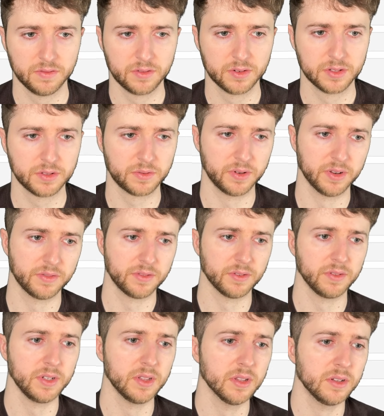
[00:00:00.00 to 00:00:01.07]
So we're going to have to
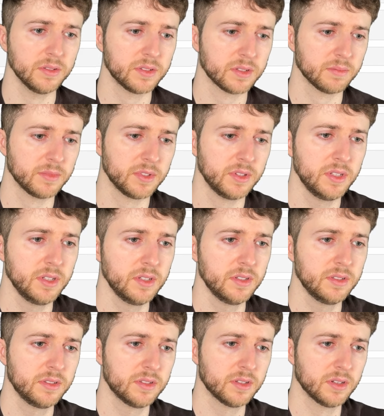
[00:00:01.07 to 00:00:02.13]
reload some of
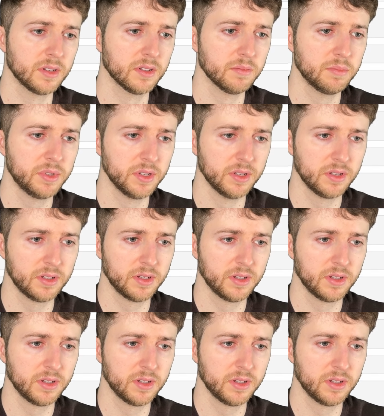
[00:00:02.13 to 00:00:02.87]
these, and I'll put